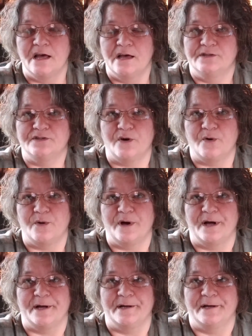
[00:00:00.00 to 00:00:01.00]
So
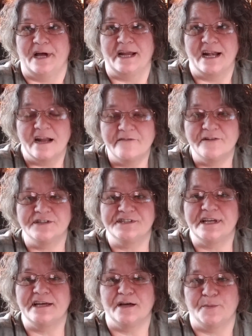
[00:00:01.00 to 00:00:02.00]
I never
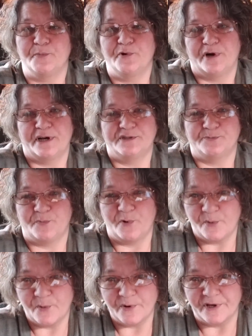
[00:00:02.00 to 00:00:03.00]
set a price
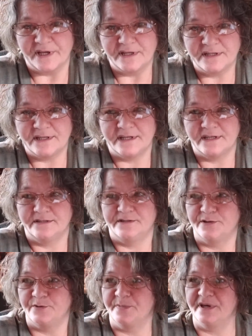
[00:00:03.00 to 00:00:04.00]
point
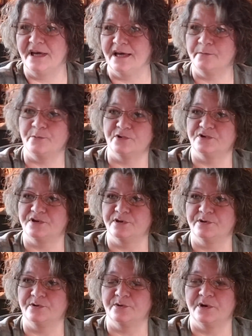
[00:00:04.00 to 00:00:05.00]
to be able
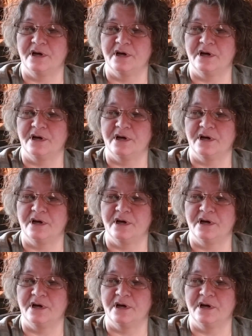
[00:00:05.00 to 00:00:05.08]
to